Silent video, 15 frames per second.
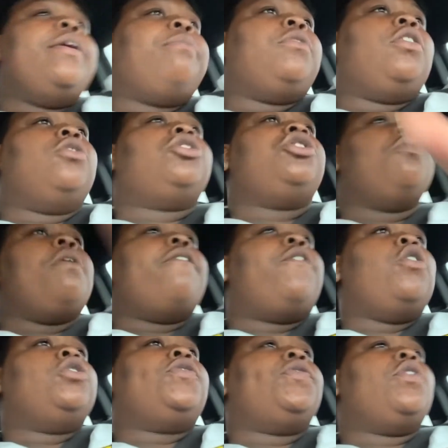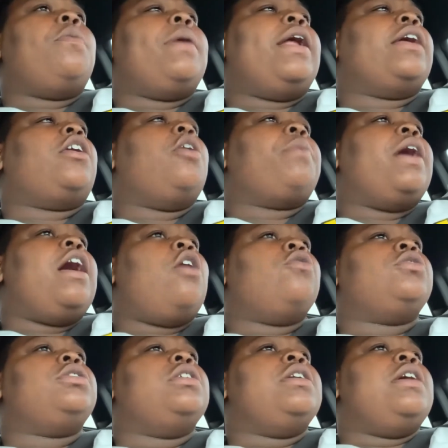Go chill my folks for about a couple hours.
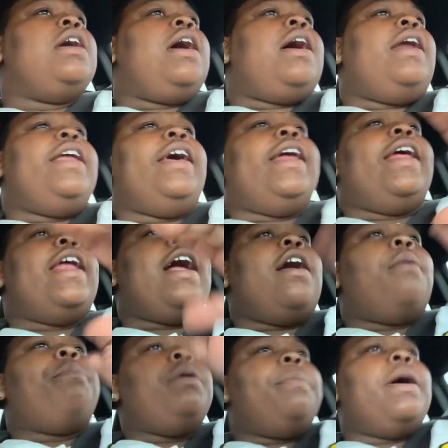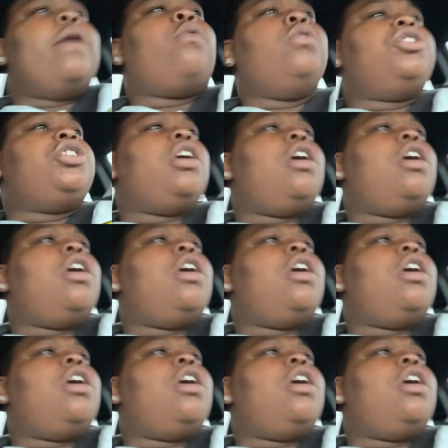Then I'll be back with y'all.